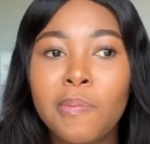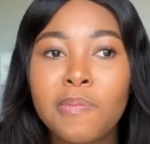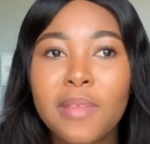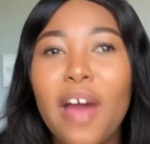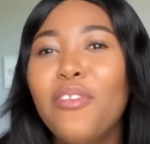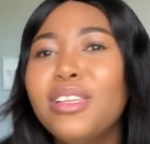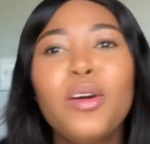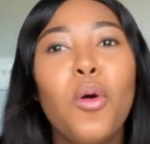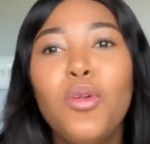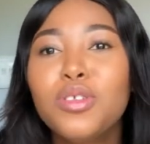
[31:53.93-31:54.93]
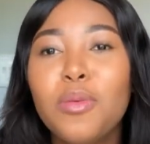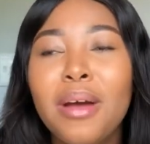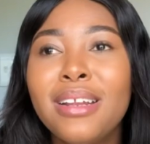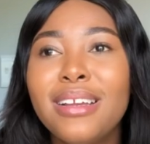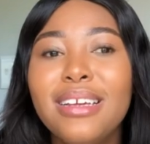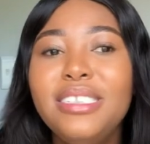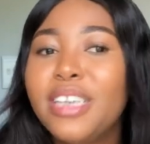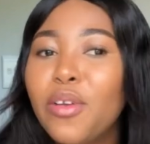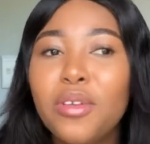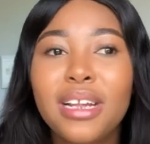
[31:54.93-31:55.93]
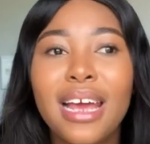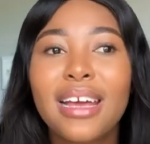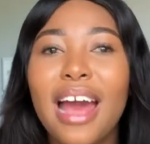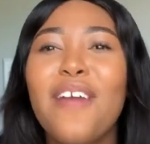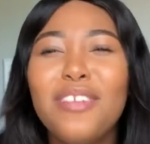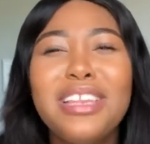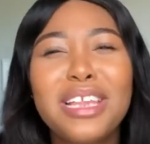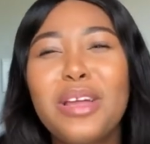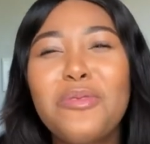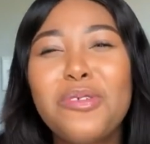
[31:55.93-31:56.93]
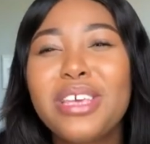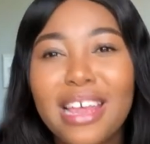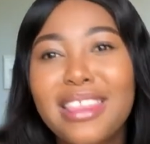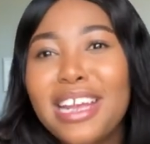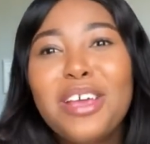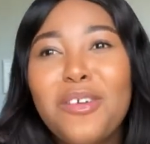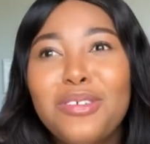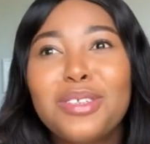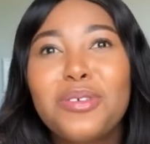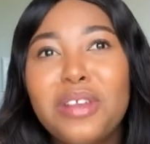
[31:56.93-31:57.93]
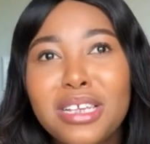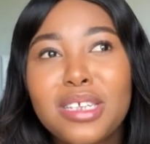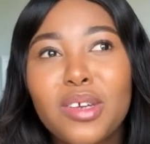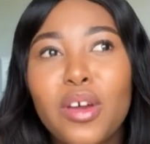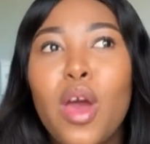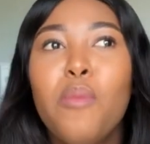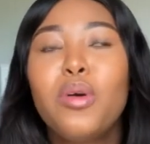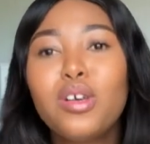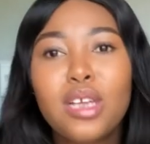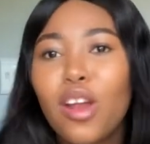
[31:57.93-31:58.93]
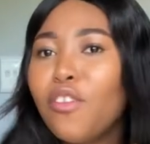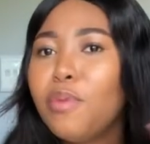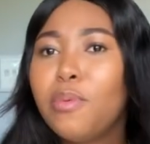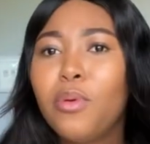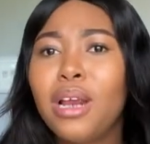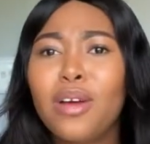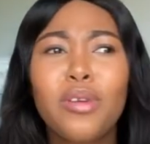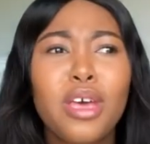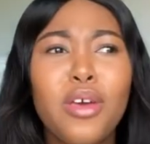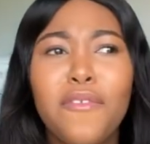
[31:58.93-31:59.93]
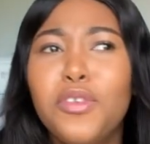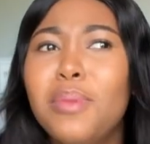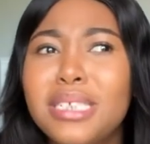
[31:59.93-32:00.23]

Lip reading: I felt like also, man, in general, like I felt like that year was so necessary, because a lot of people were like, okay, you have so much